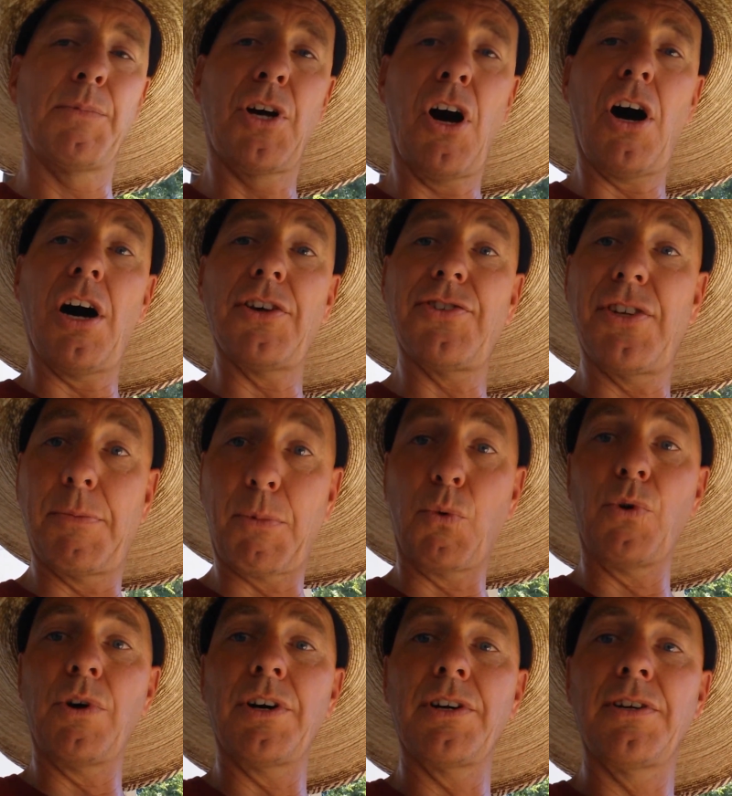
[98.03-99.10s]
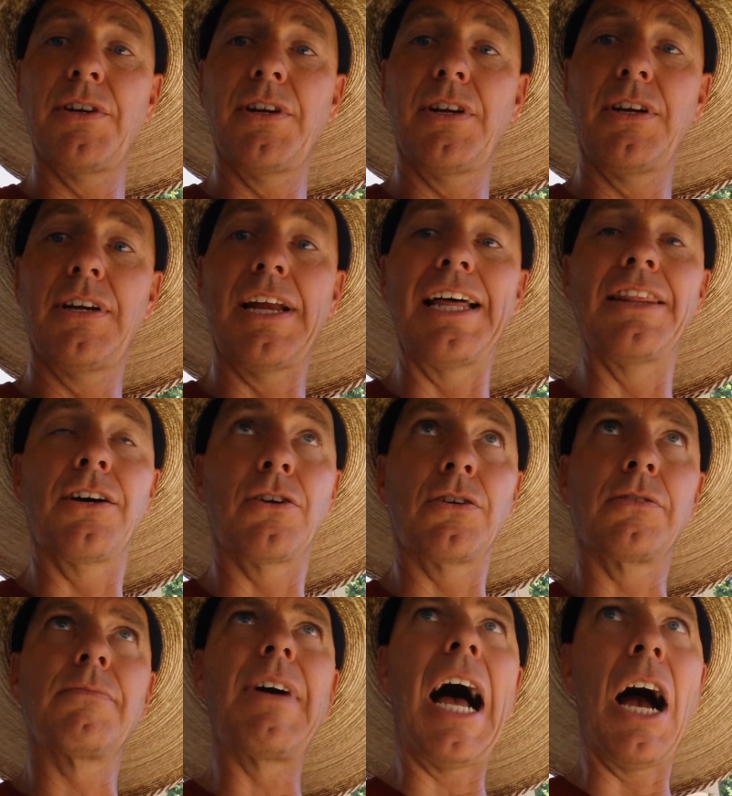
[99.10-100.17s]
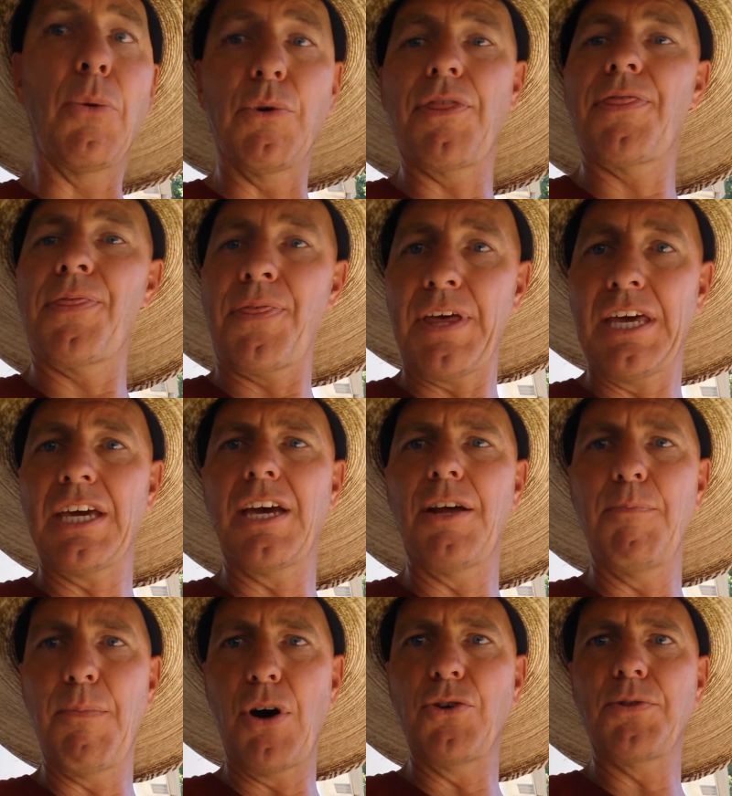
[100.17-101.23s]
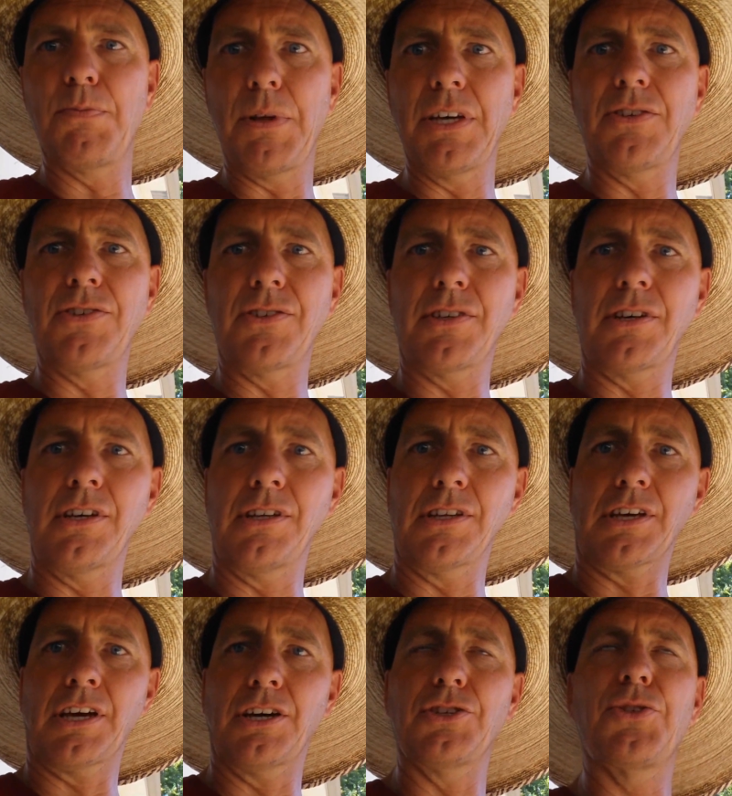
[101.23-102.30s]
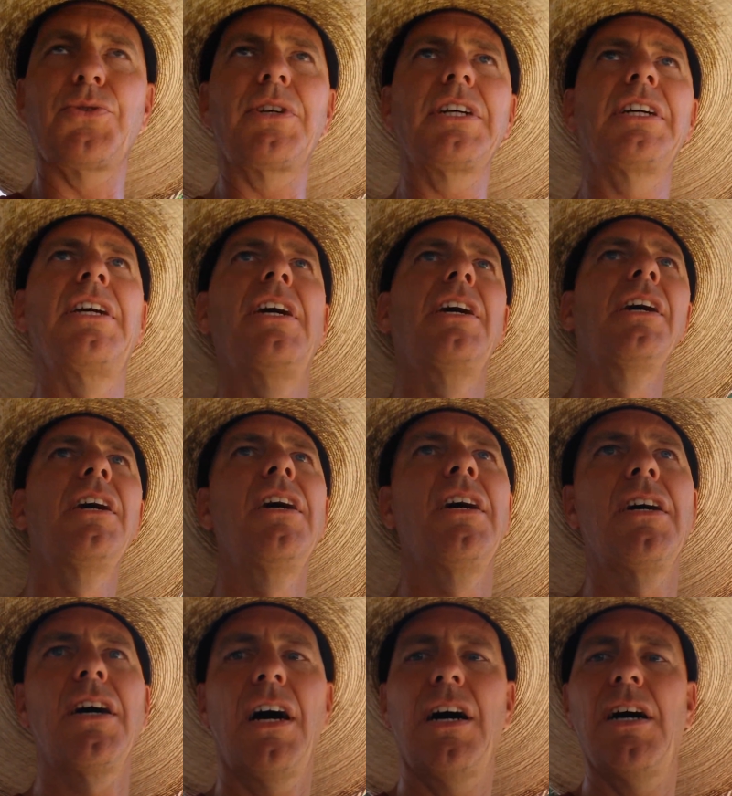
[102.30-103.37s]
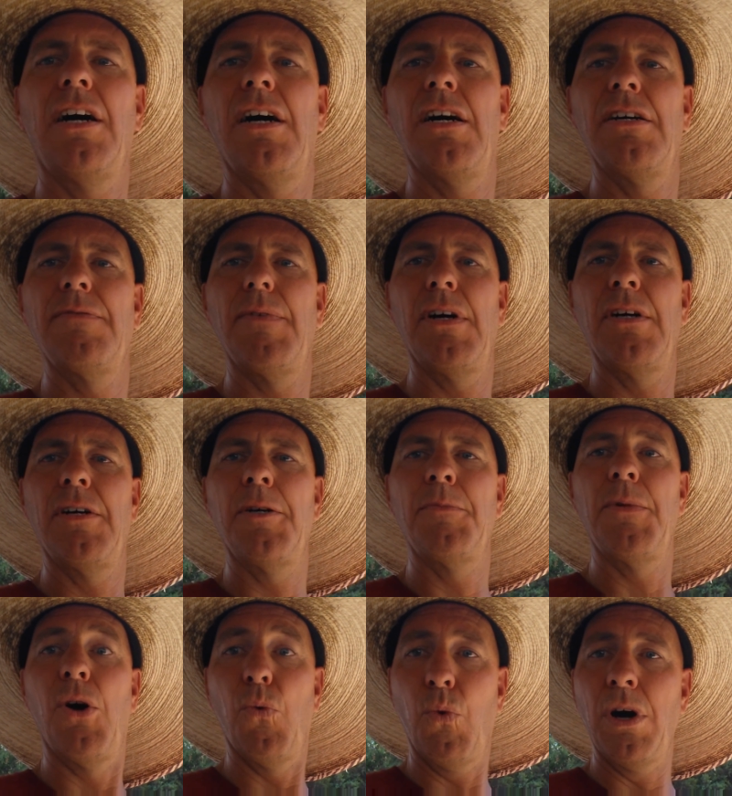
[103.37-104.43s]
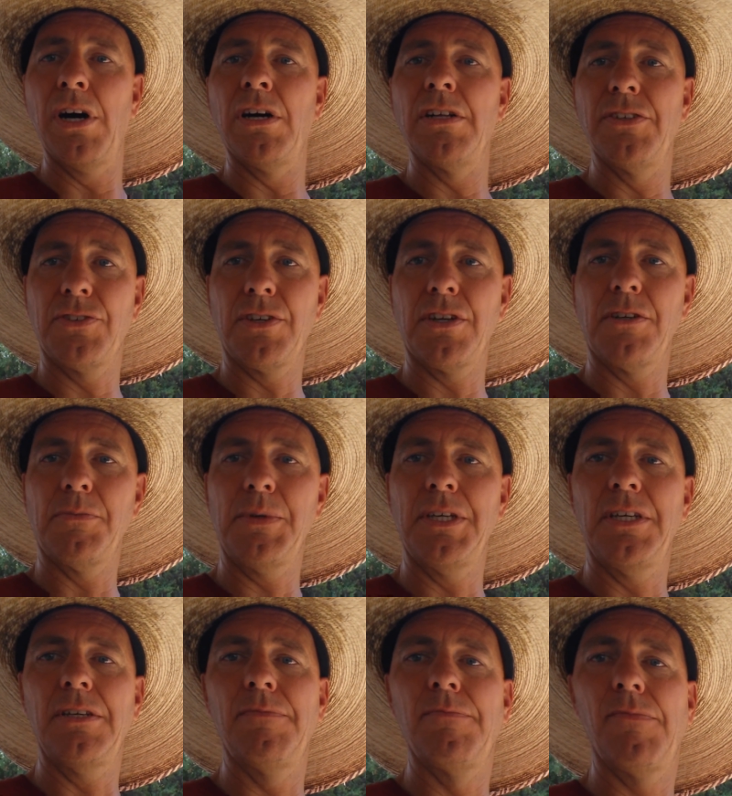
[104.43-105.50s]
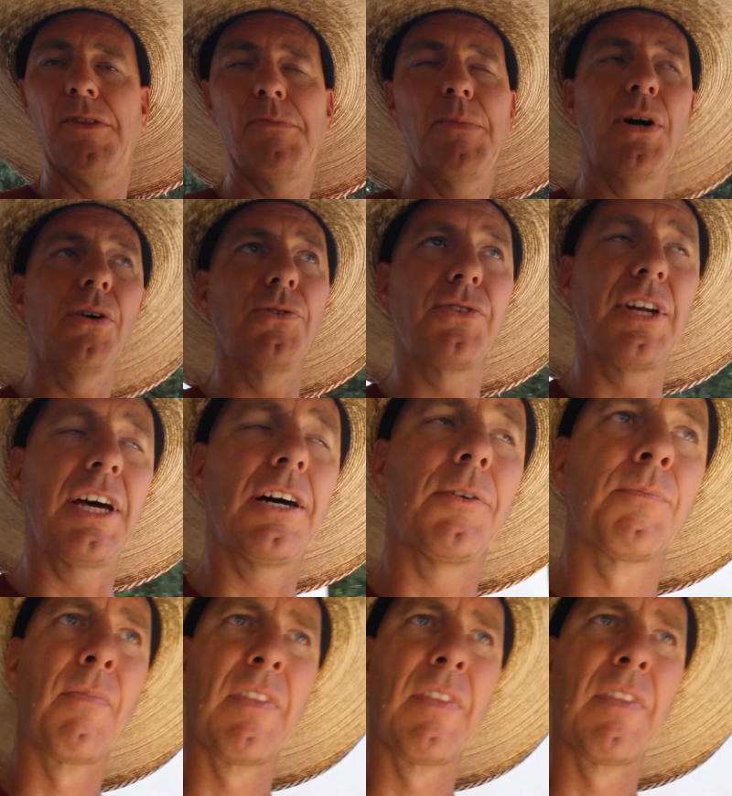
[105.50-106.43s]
cost, number one, or I would think in most places in the country, a well is going to be the most. Now